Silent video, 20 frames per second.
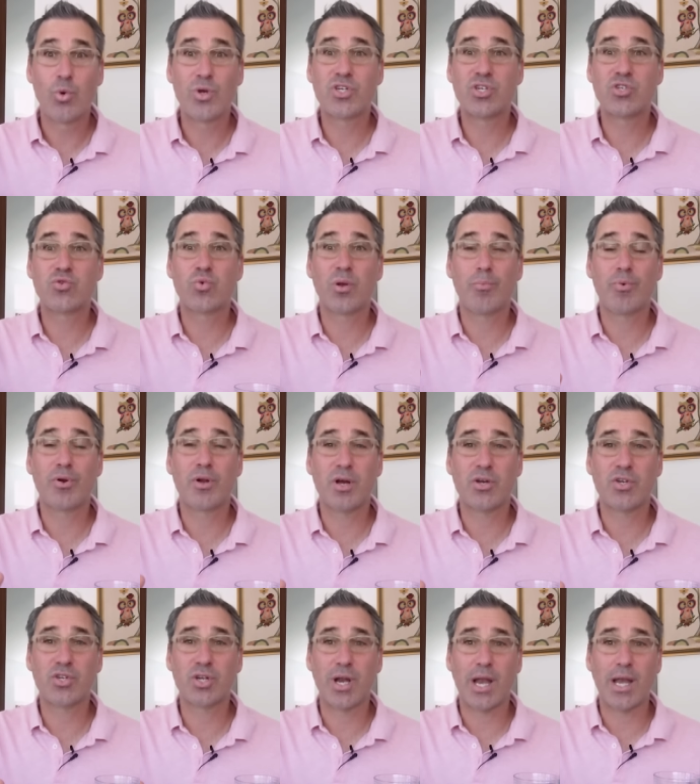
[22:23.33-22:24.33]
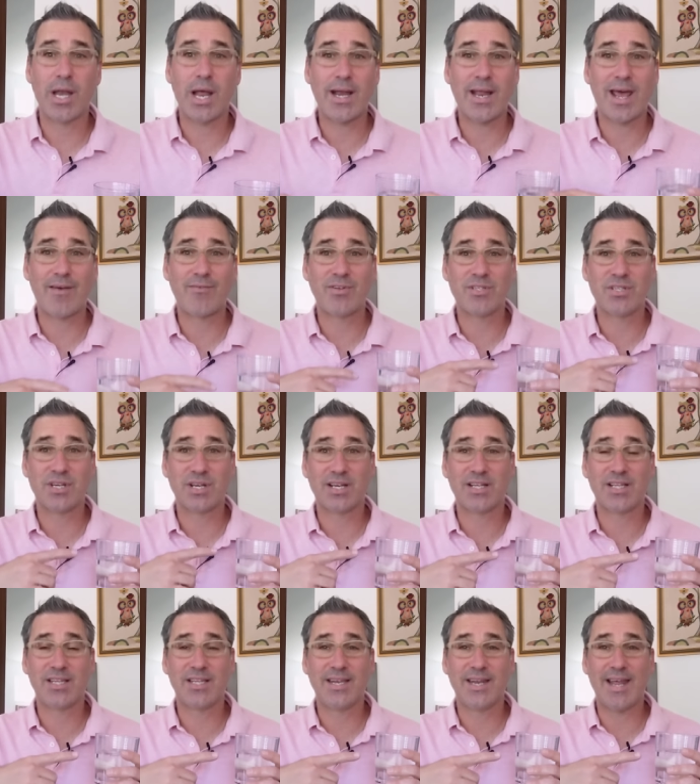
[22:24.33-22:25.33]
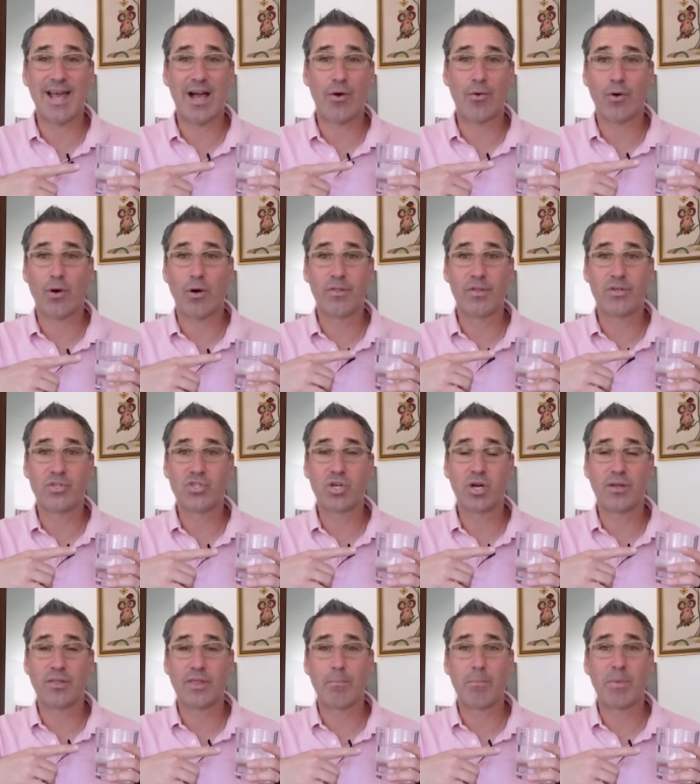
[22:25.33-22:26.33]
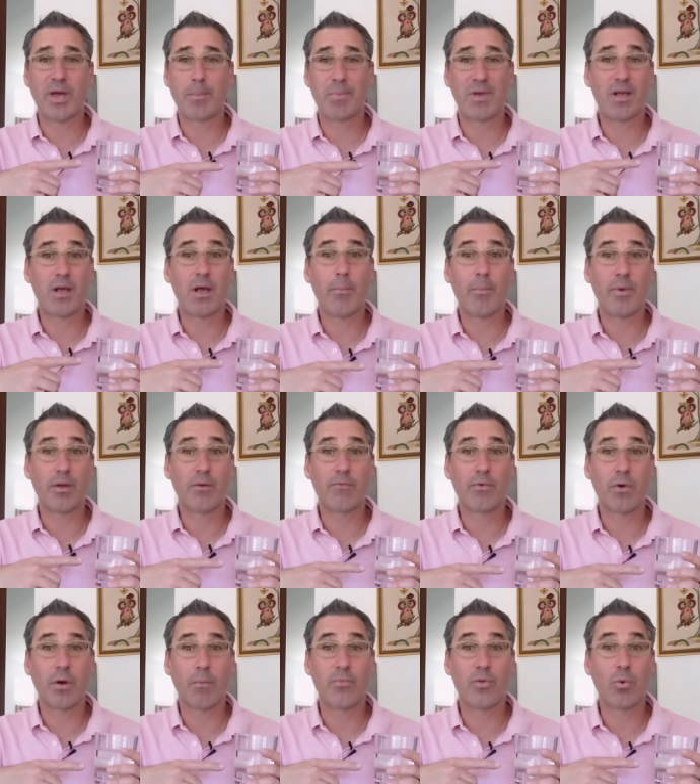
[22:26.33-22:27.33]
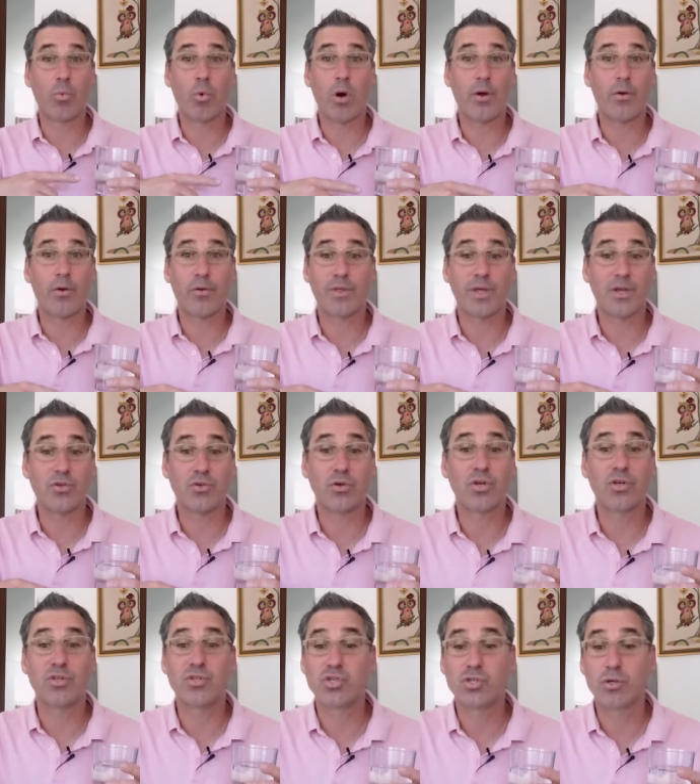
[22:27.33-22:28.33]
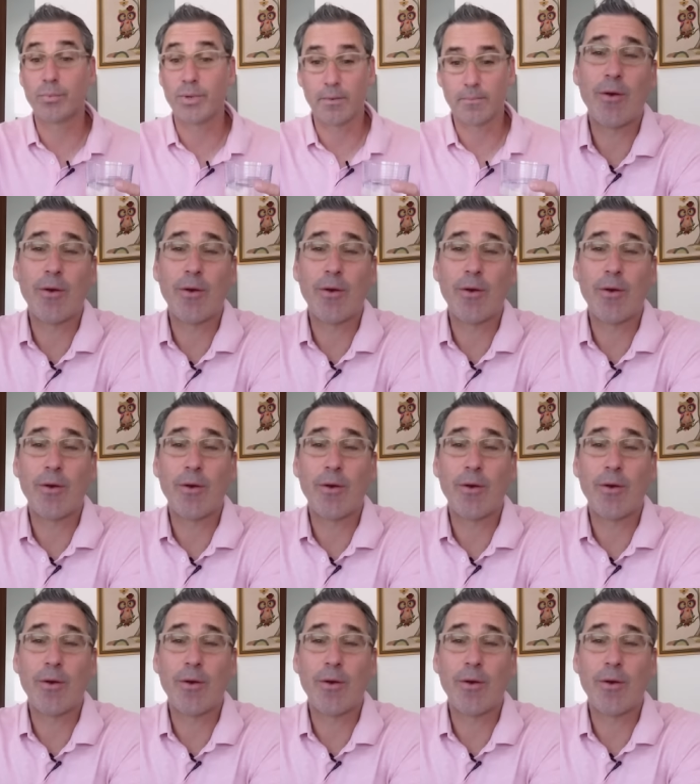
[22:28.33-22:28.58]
which is reproduction, and not having to clean out all the junk that might be coming from the water that you're consuming.